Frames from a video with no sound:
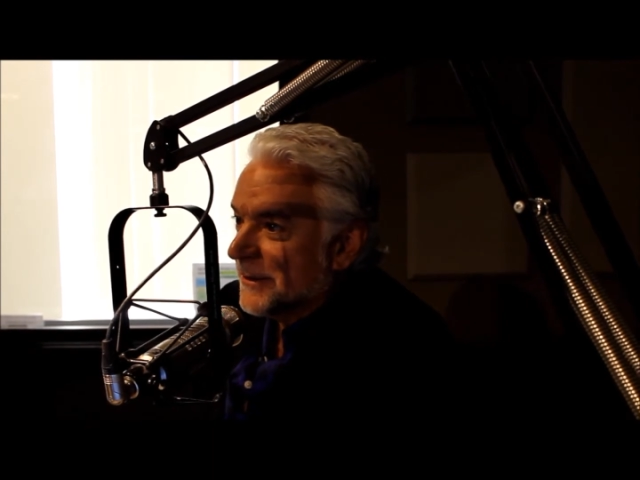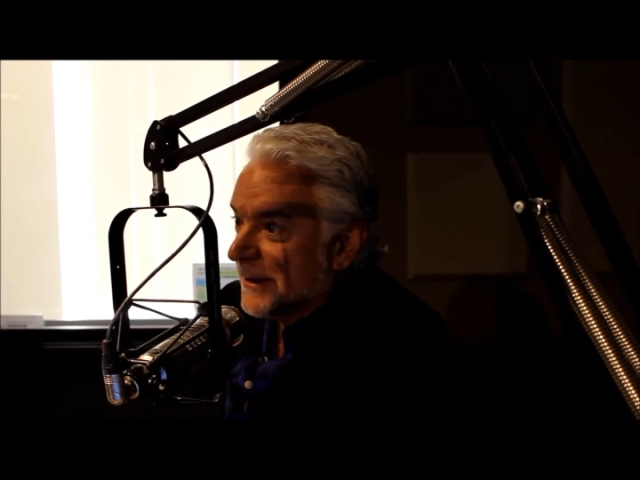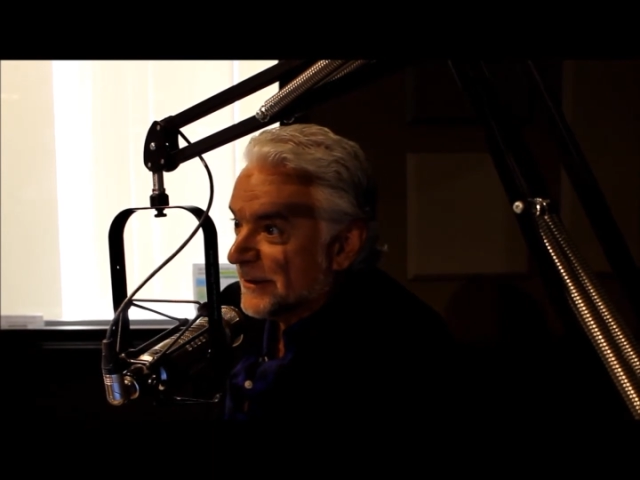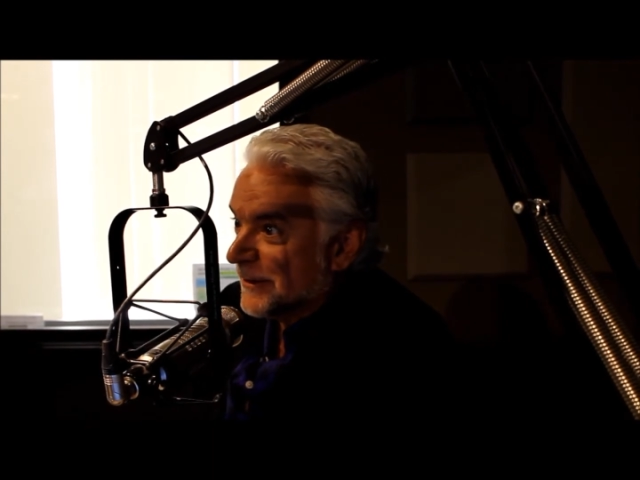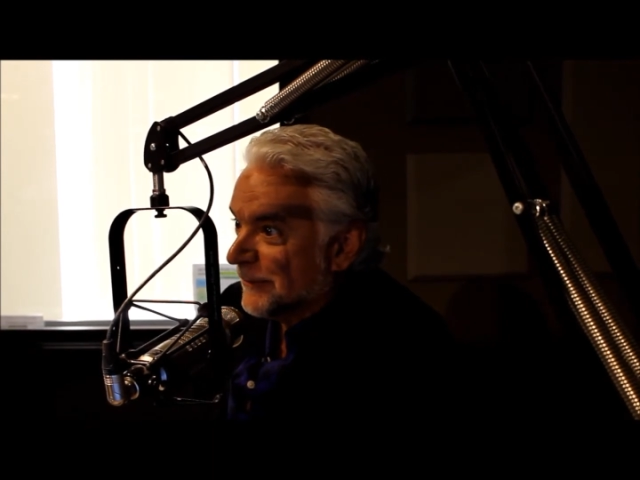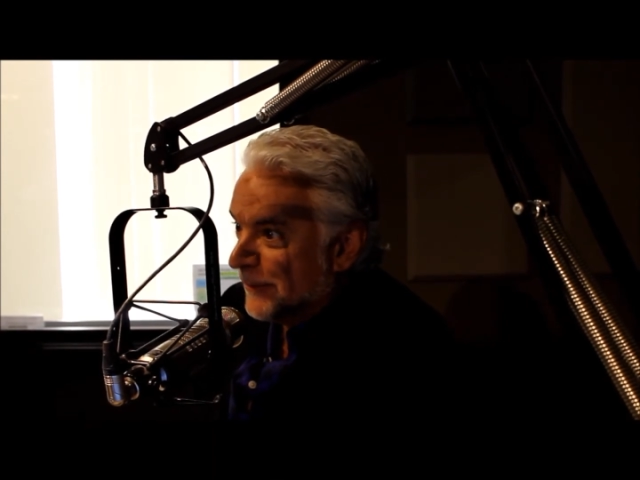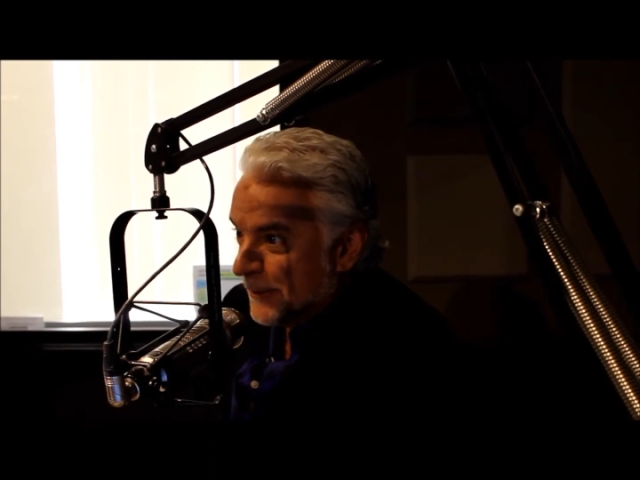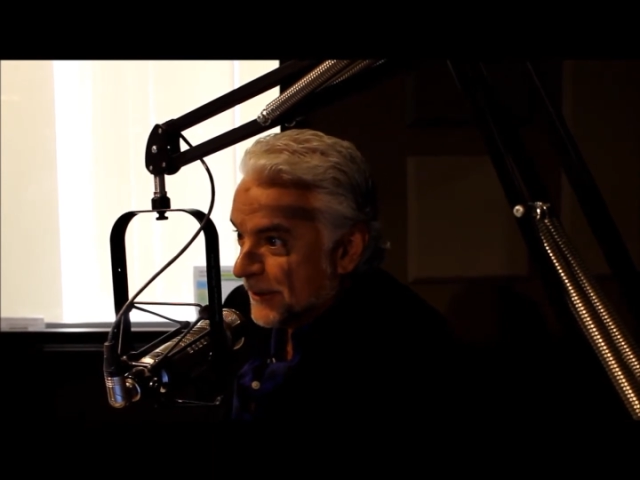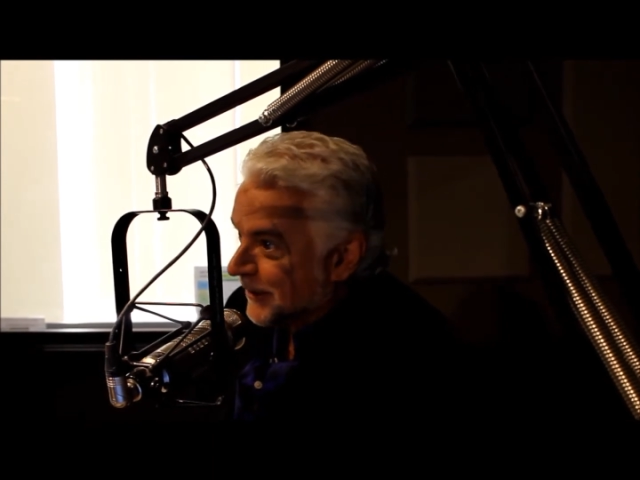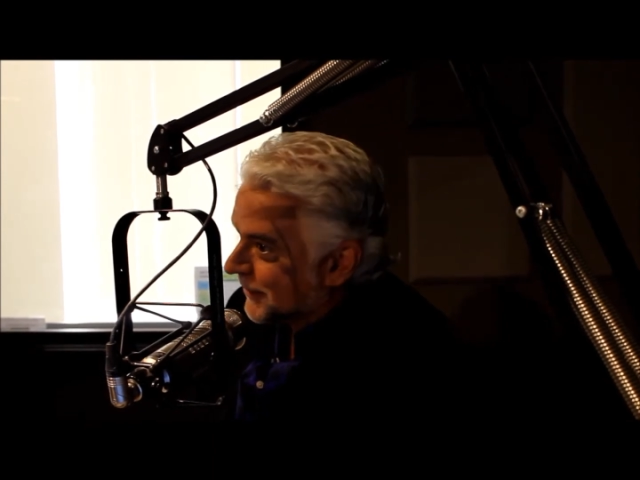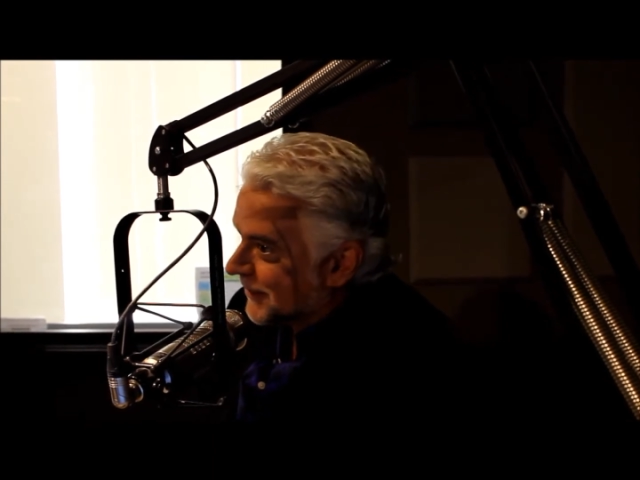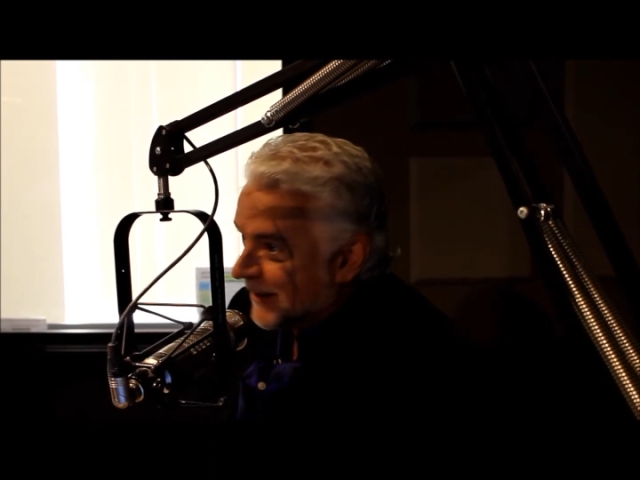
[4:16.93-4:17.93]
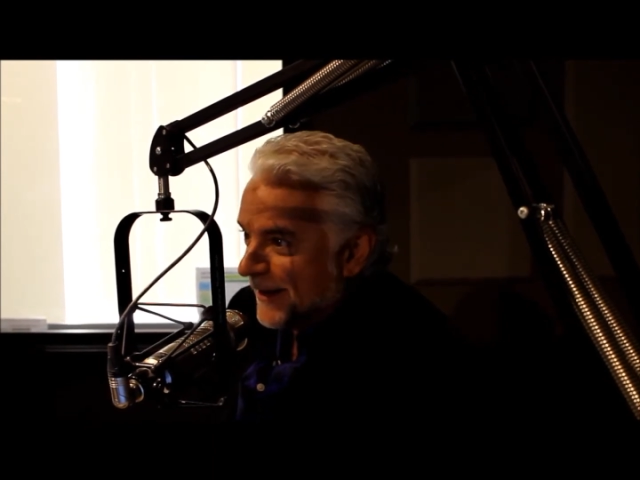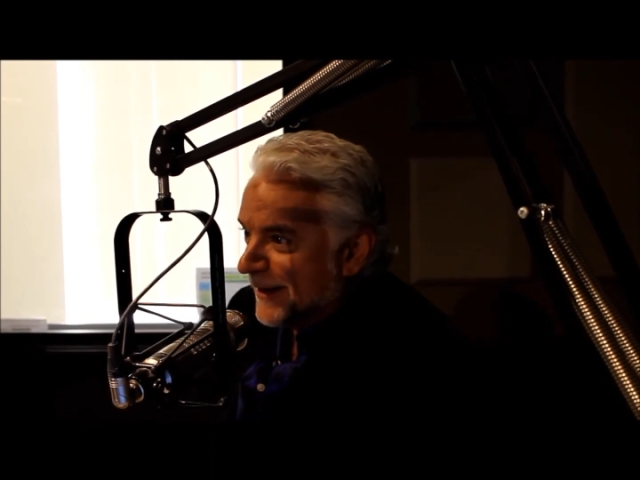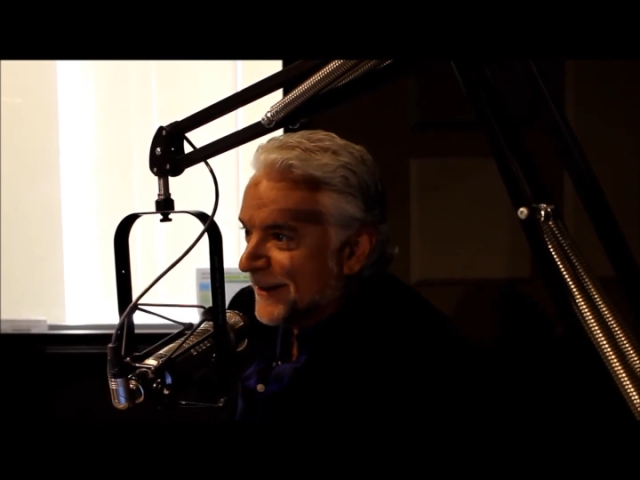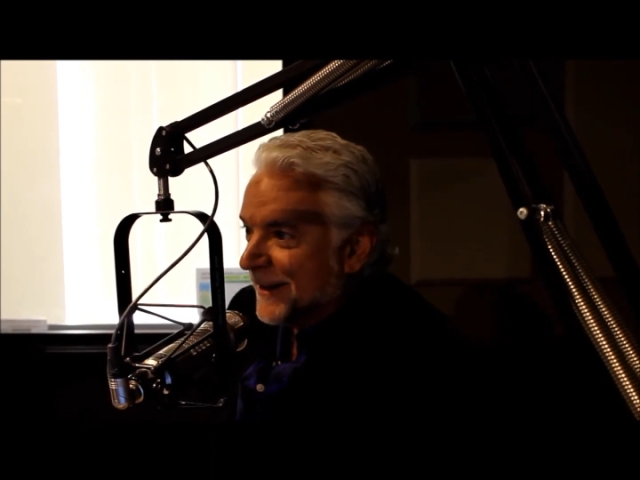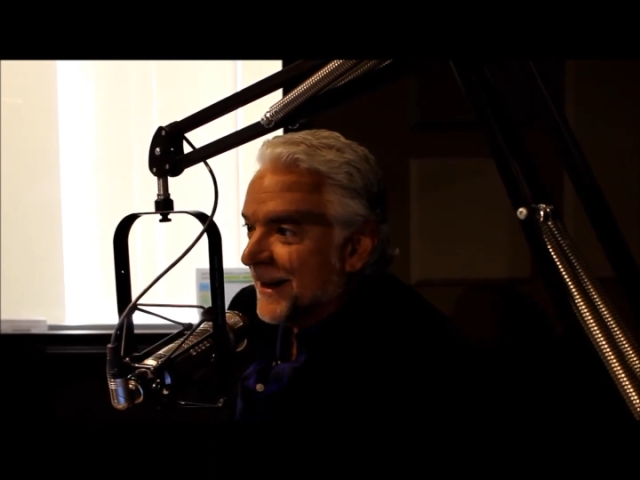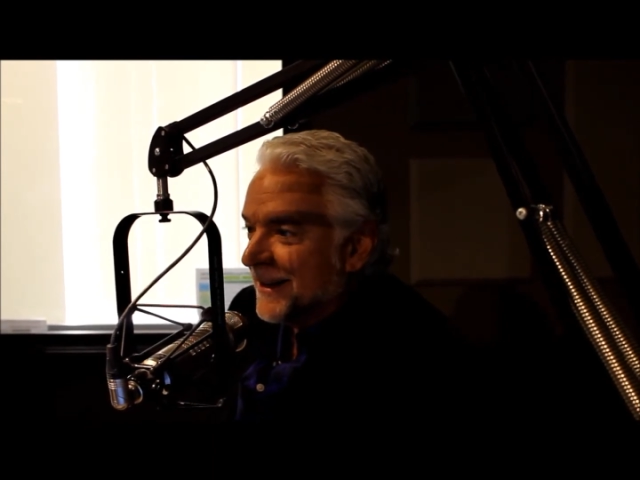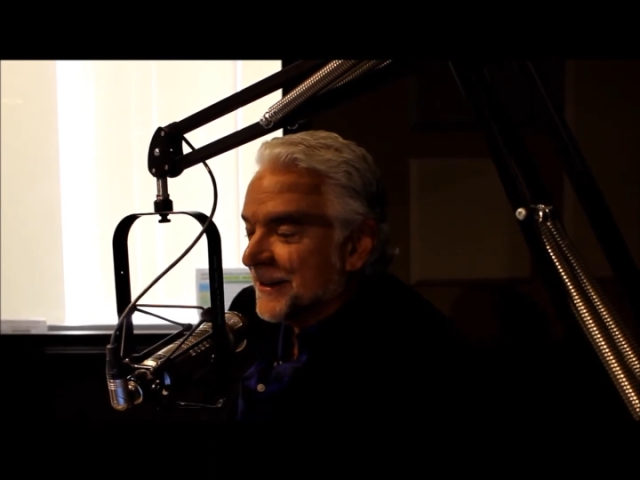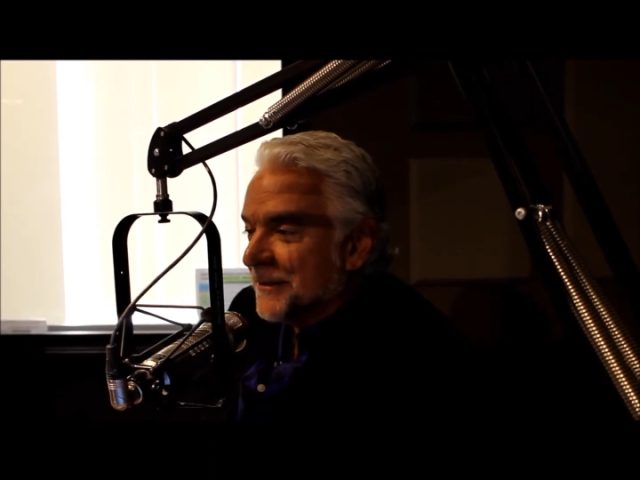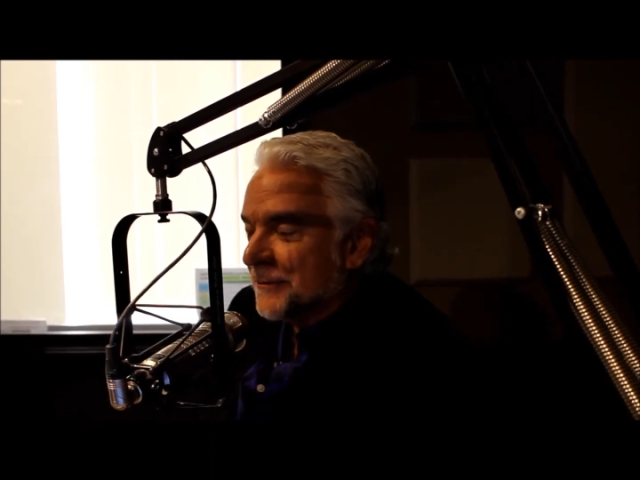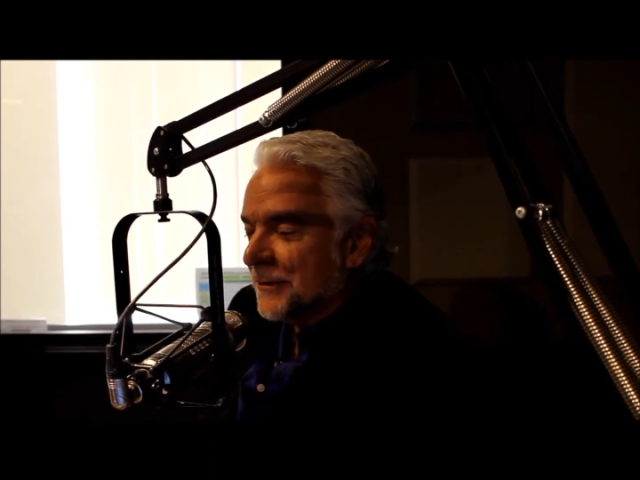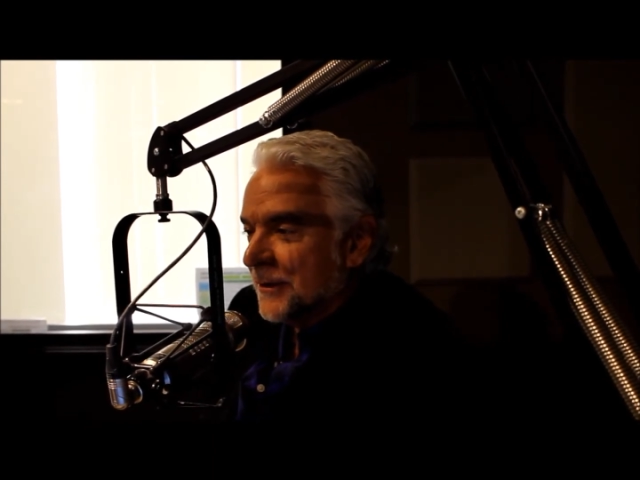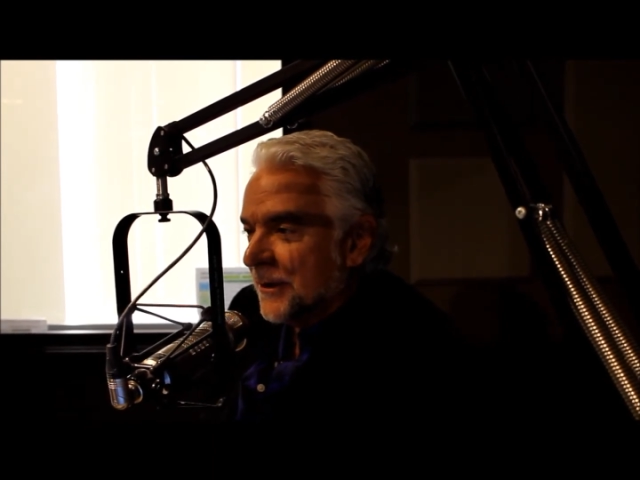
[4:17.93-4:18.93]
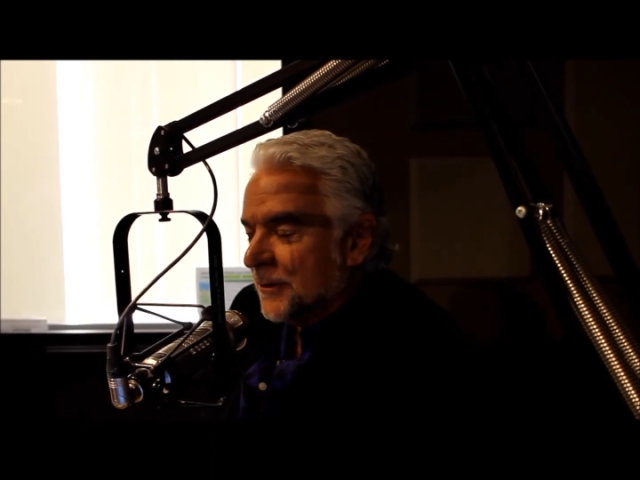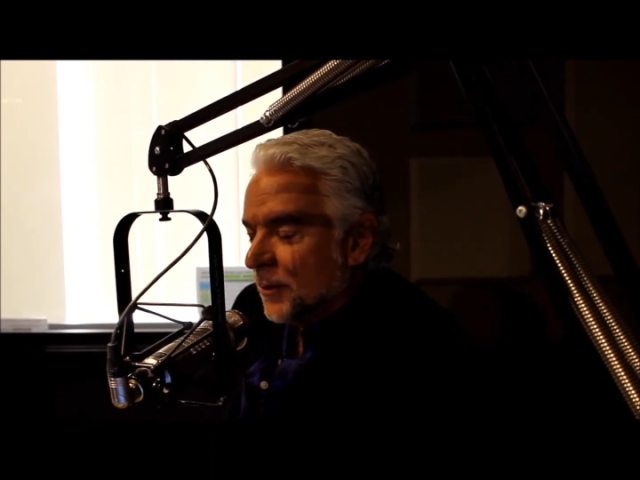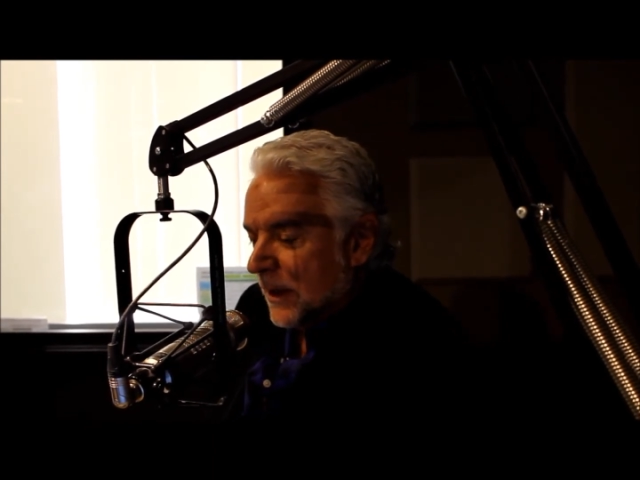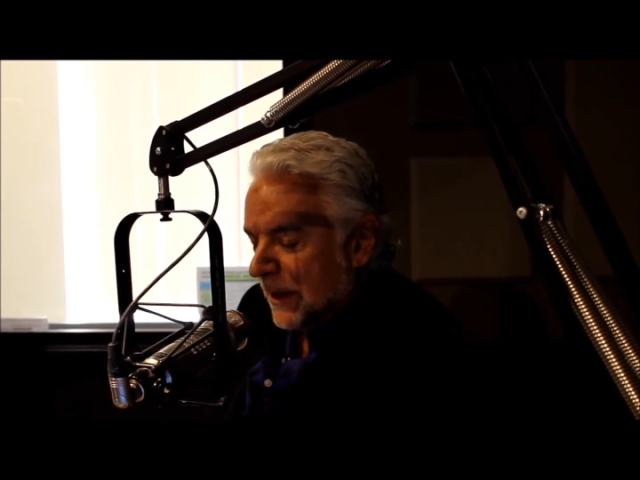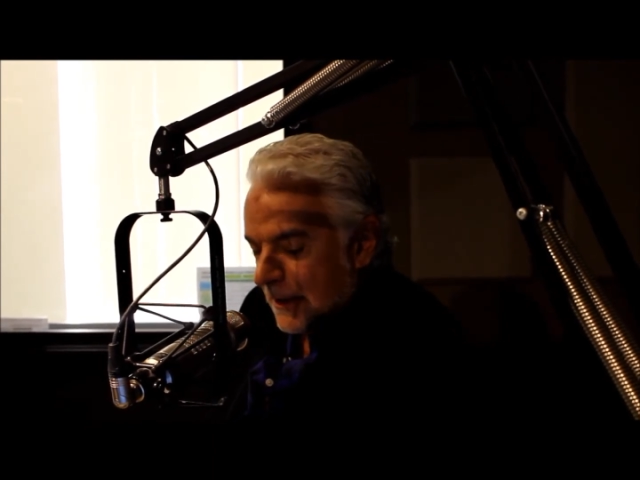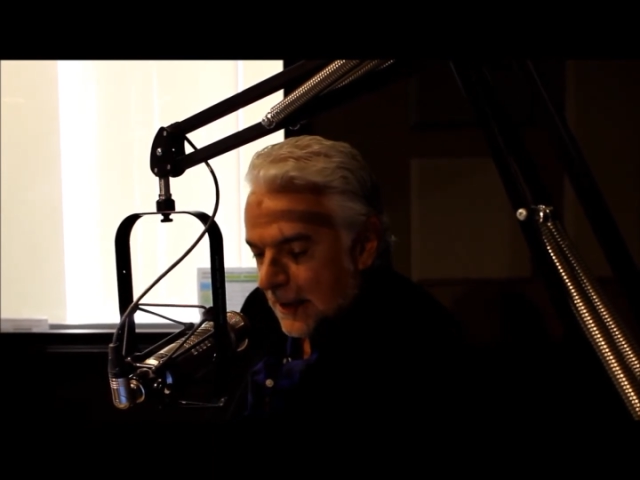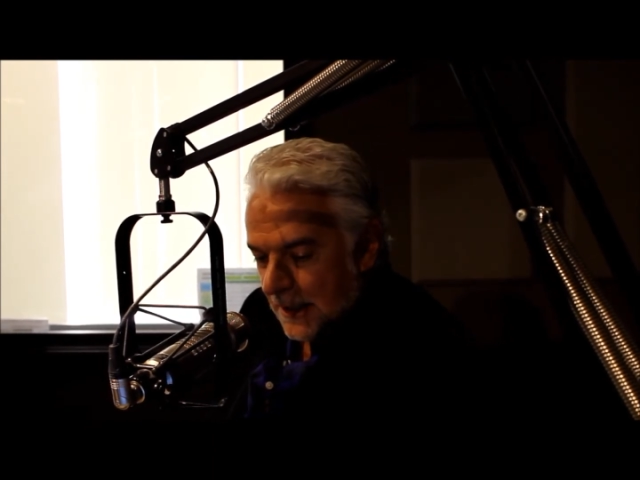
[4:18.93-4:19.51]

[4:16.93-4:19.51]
You get voted to stay on the island for another week.